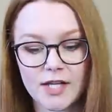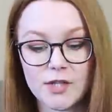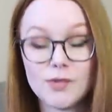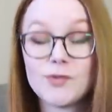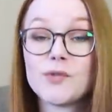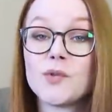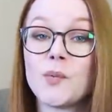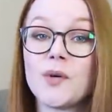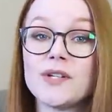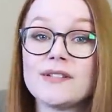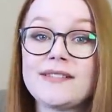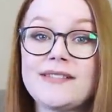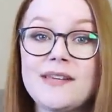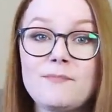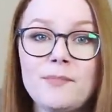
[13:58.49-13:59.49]
They use the
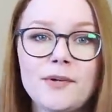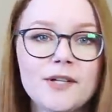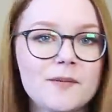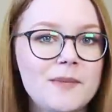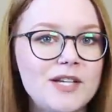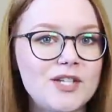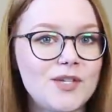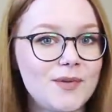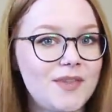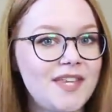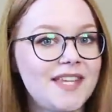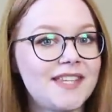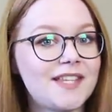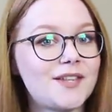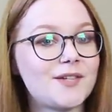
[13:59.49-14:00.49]
word simple to make you
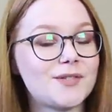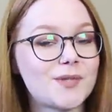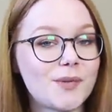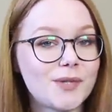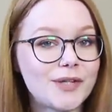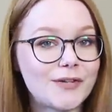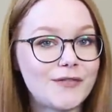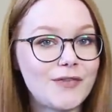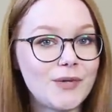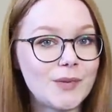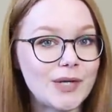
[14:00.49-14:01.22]
think that there's only a few